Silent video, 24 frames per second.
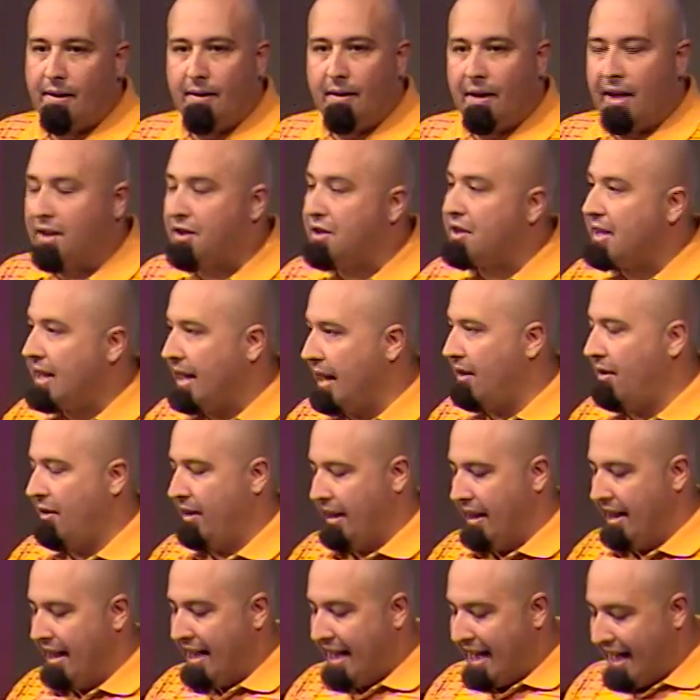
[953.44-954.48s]
It's
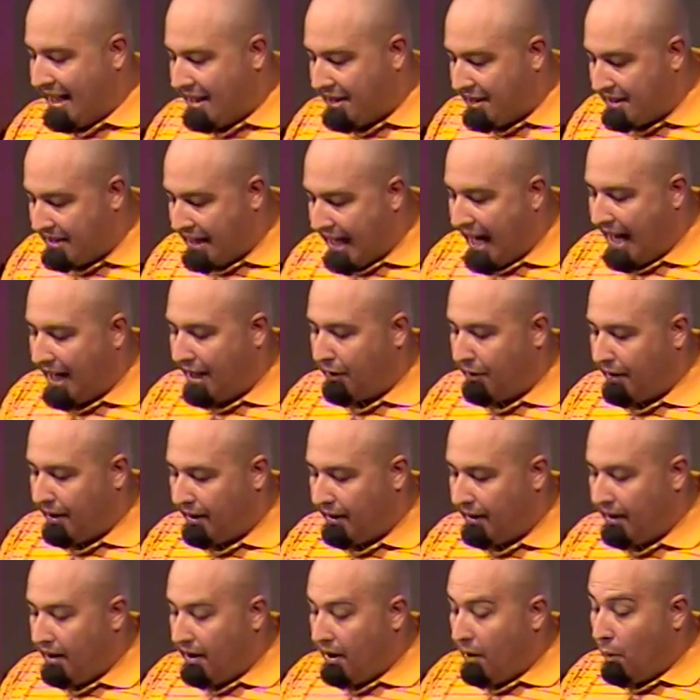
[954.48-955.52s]
scary. It's
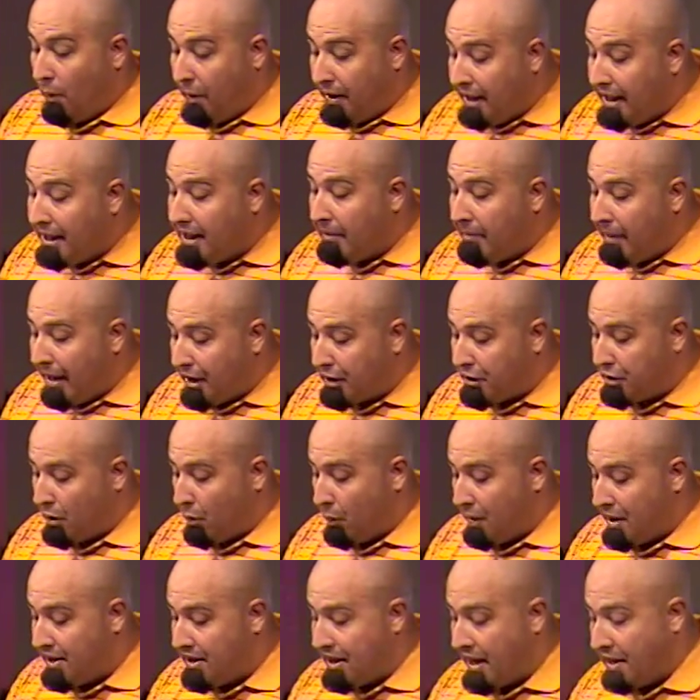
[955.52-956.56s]
staggering. We need to make sure
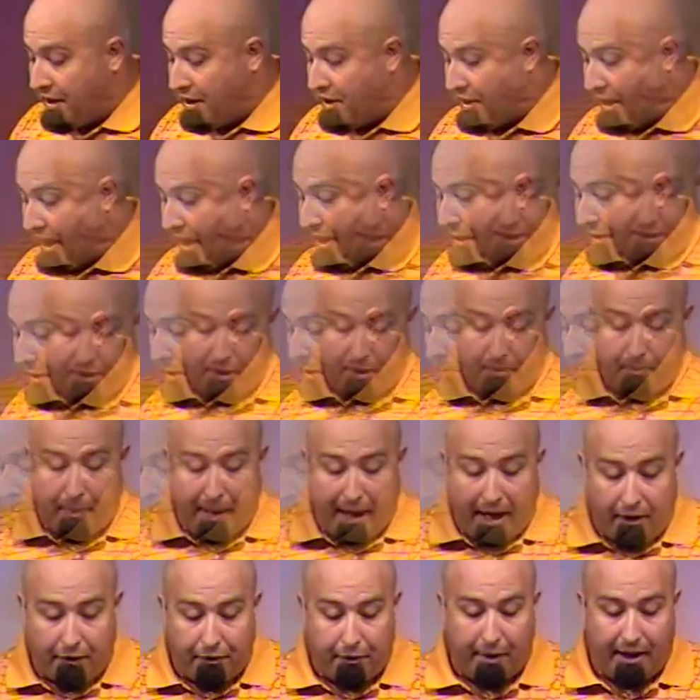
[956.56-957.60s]
we set a standard, a
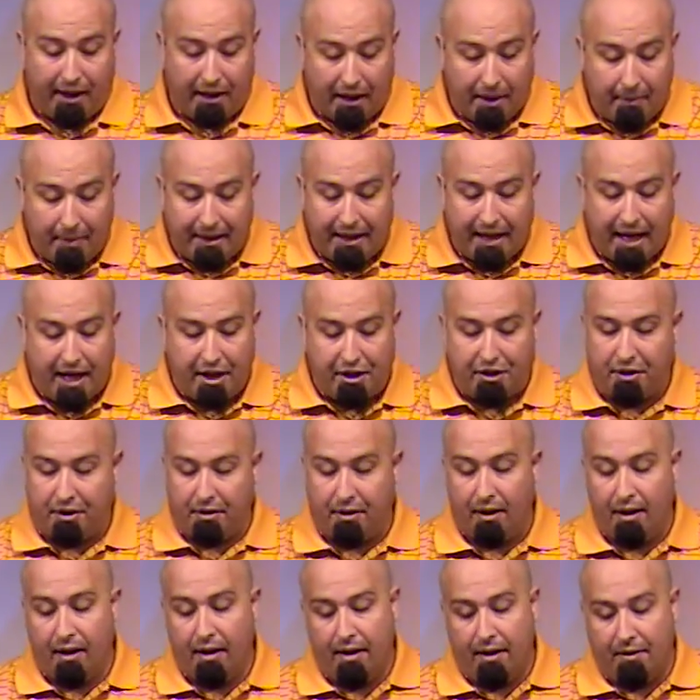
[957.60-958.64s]
boundary, a limitation
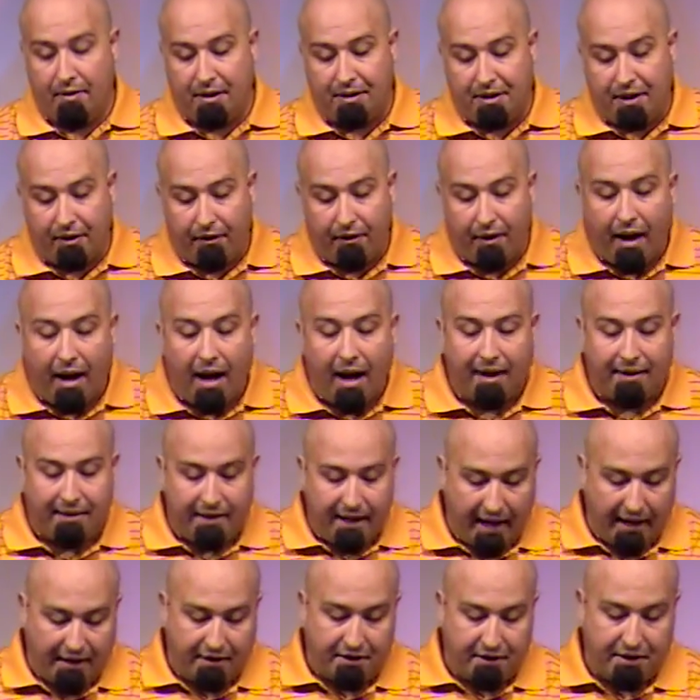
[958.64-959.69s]
that they're not
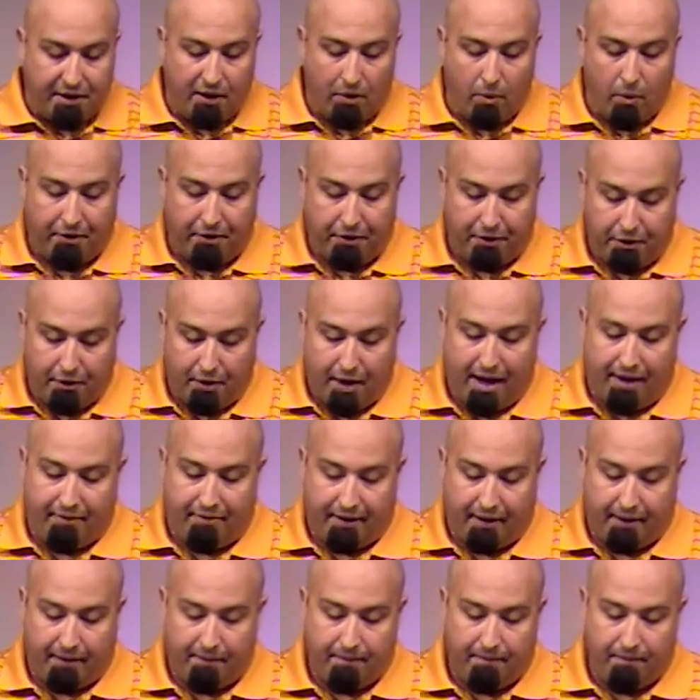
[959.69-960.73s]
texting while they're
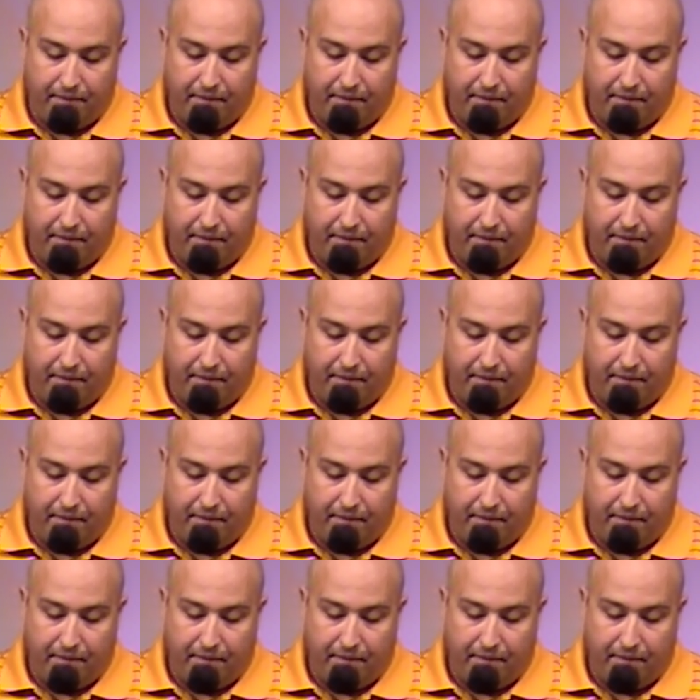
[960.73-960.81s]
driving.